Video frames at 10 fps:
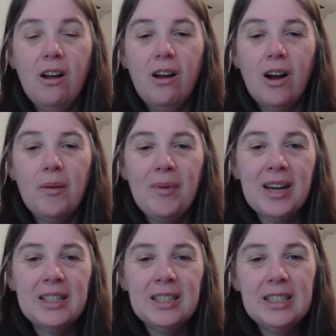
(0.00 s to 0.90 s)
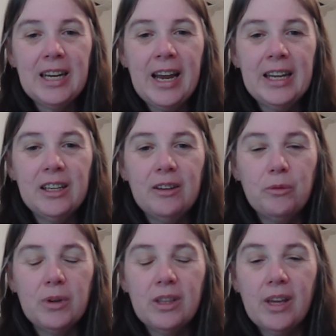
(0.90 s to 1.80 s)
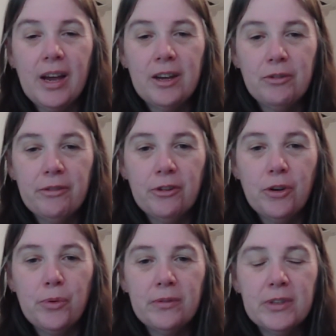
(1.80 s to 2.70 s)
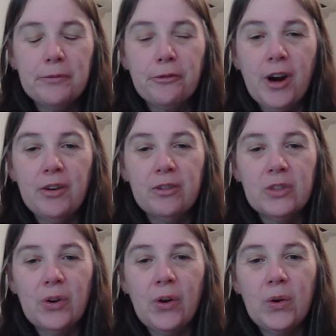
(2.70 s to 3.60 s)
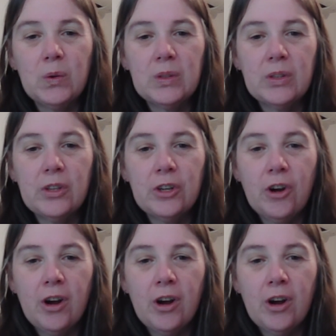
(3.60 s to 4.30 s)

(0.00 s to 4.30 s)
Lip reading: I'm back today with a review of some fragrance oils that